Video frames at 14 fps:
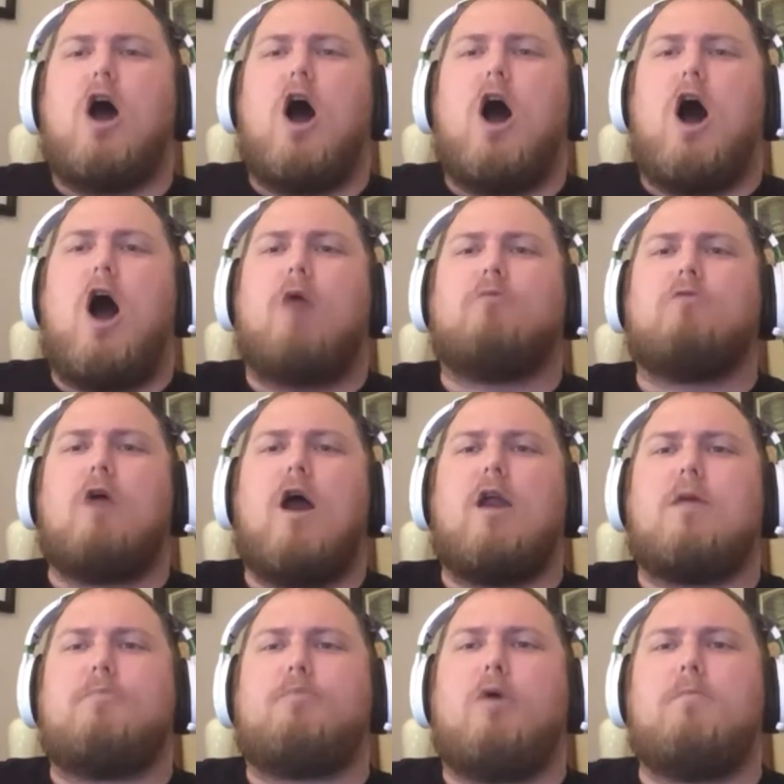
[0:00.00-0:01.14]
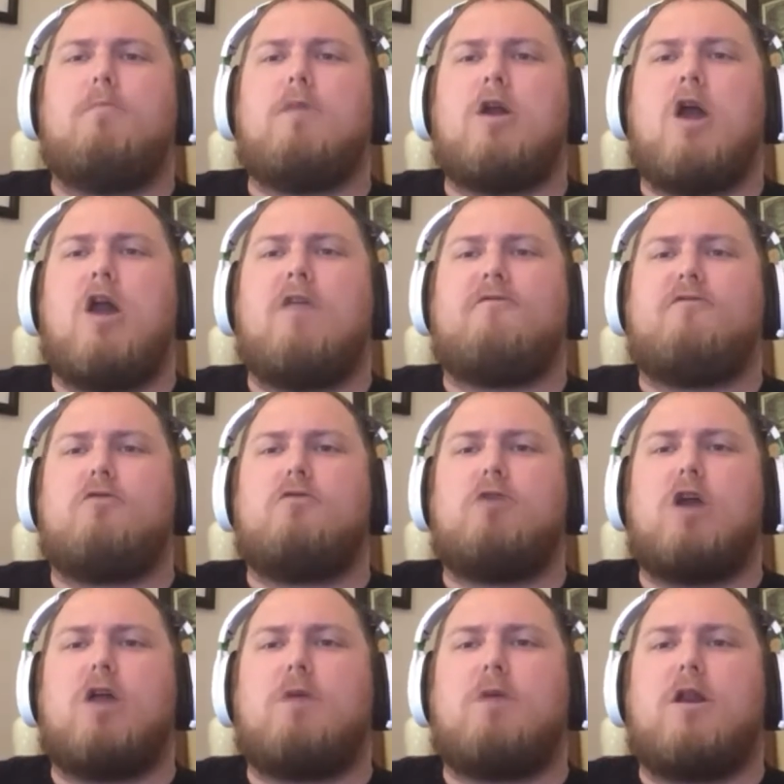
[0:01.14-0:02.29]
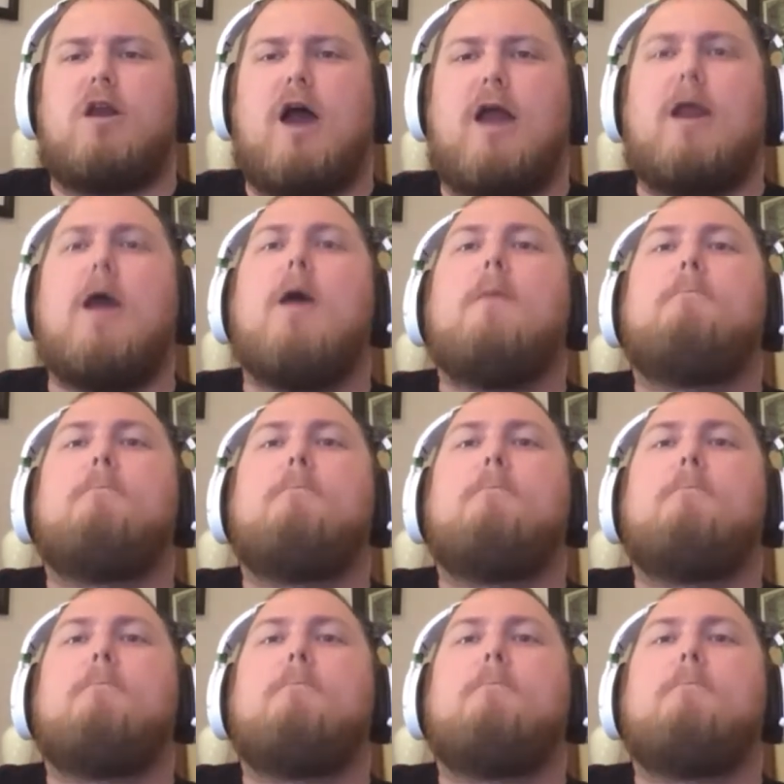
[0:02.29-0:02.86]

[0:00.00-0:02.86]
I'm ready. Put me in if you need me tonight.